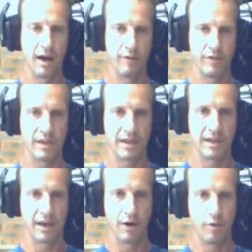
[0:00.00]
the
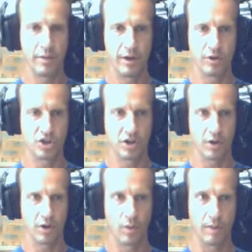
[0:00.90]
open ocean are what
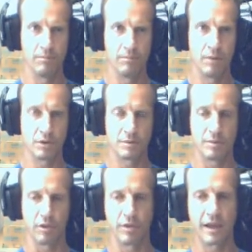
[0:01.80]
most people
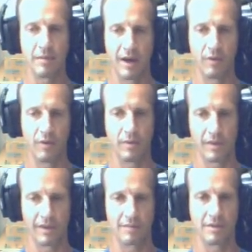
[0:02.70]
think about when they think
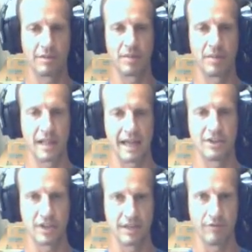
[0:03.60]
about the pelagic
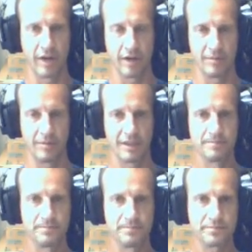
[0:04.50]
environment.
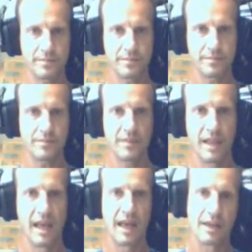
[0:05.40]

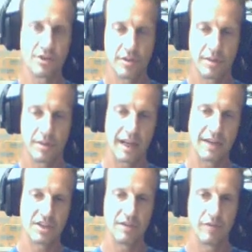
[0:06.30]
So the pelagic
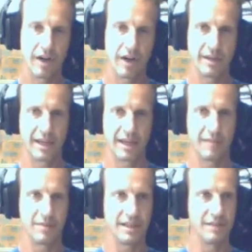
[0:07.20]
environment can be
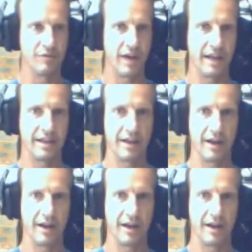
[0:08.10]
divided up